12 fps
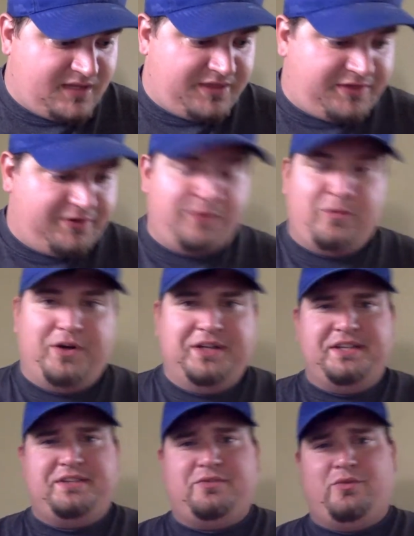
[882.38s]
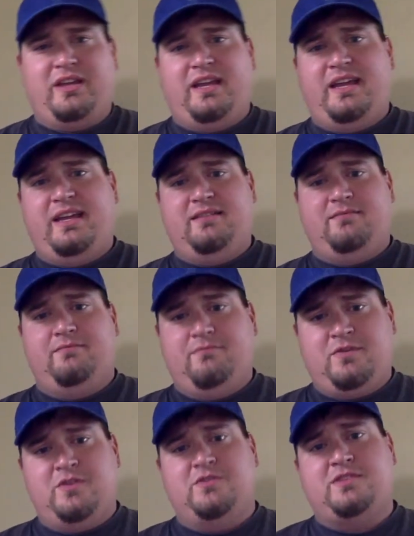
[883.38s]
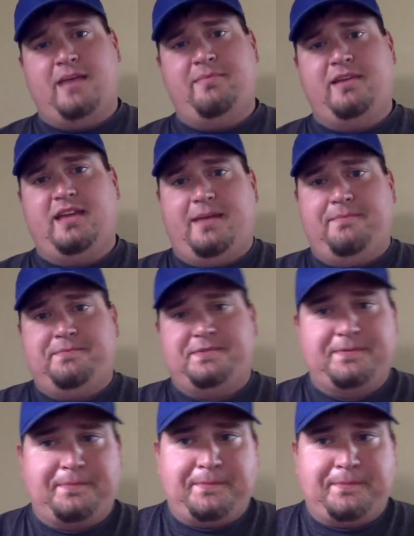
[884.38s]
31-28, those type of games.